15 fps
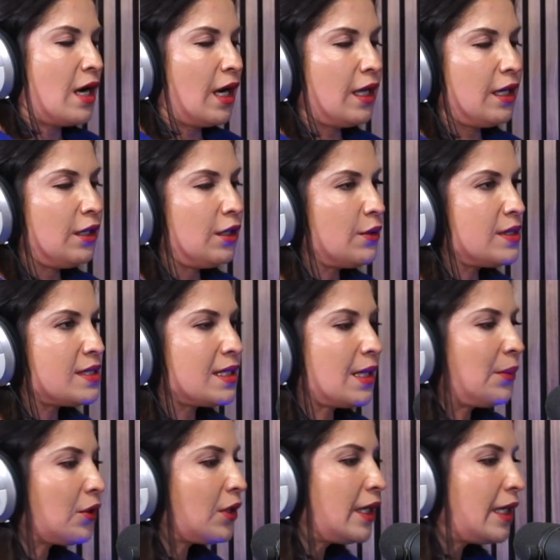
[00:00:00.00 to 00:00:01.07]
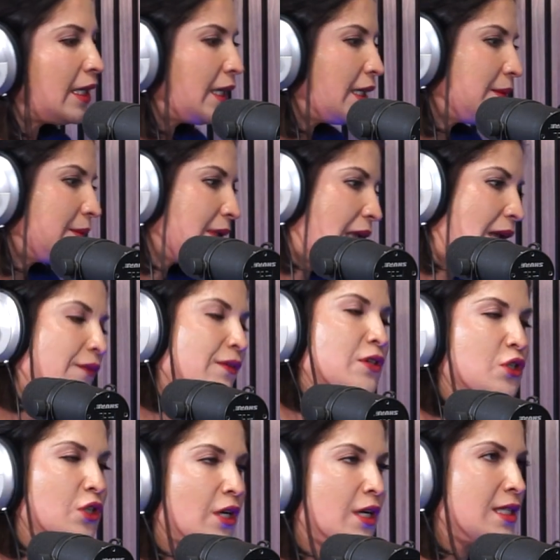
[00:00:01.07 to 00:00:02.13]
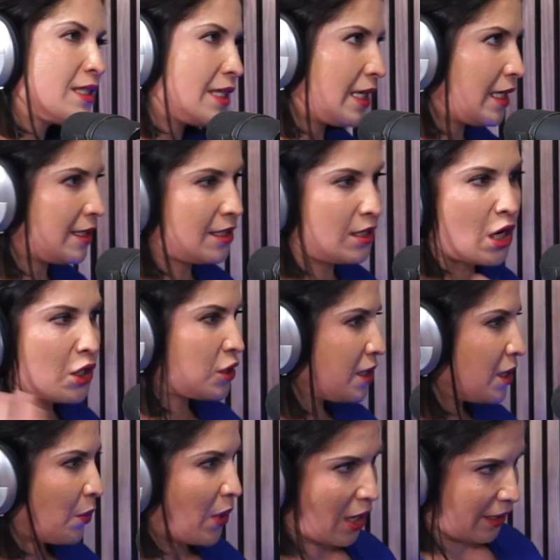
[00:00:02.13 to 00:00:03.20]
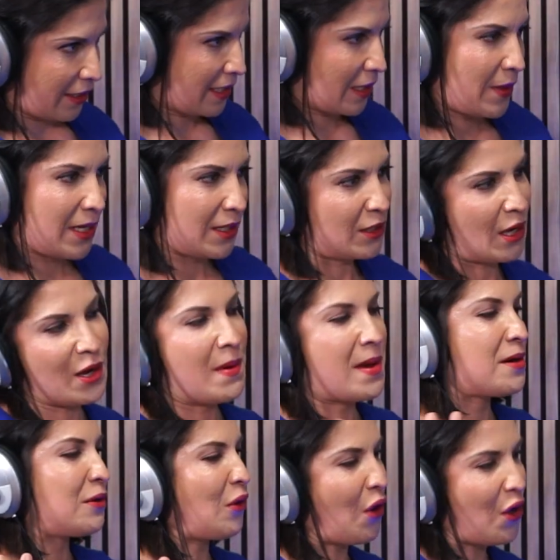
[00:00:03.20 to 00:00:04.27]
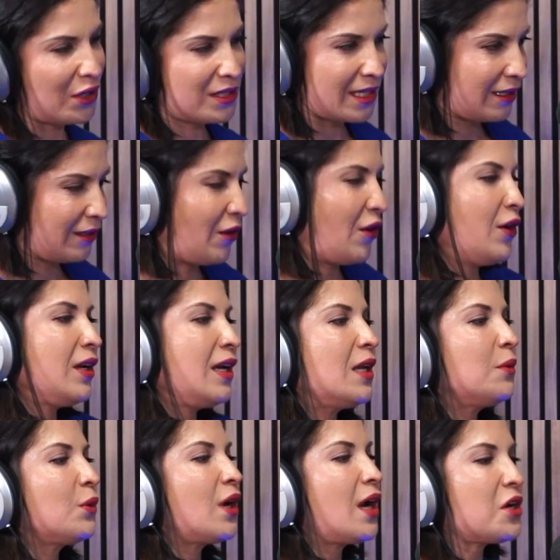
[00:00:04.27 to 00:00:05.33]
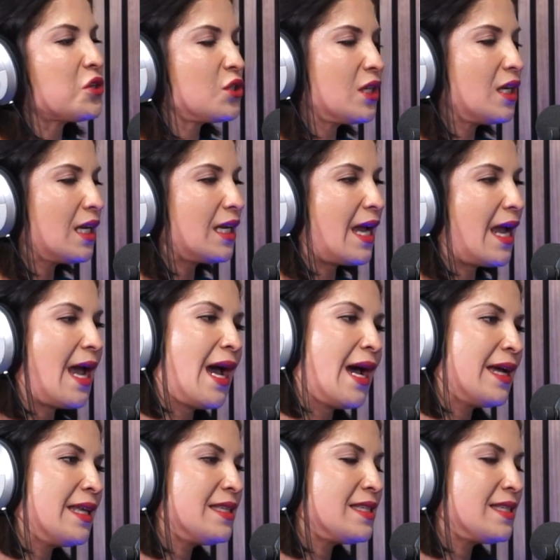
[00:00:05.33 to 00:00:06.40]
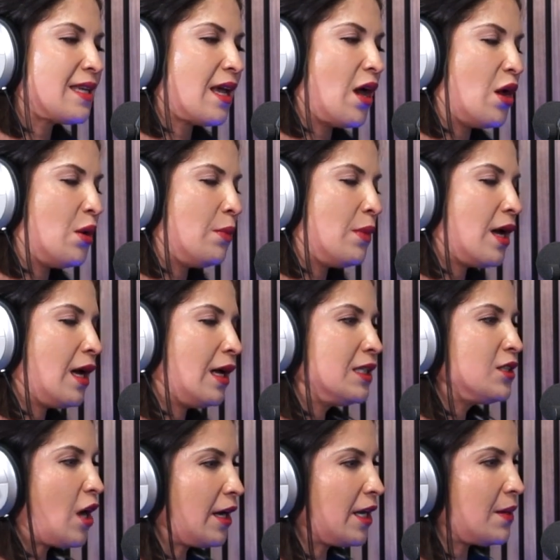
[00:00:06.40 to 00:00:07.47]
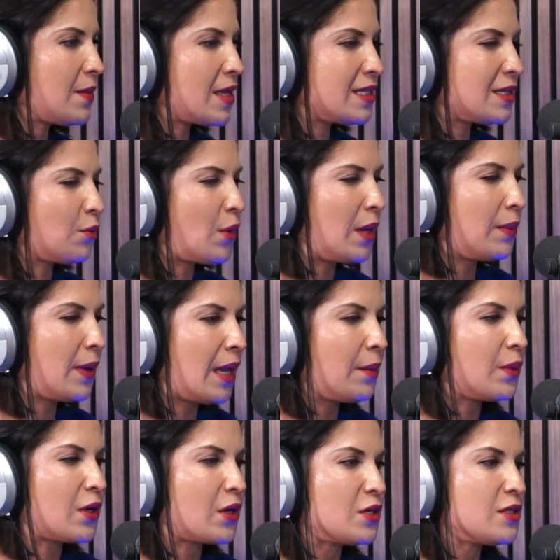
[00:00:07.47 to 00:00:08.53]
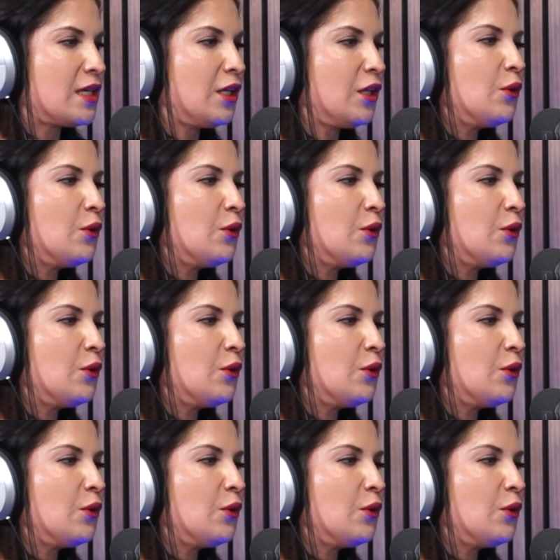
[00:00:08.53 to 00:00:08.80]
in summary, life insurance, it's not just a policy. We can talk about it all day long, and we're actually going to add some documents and white papers that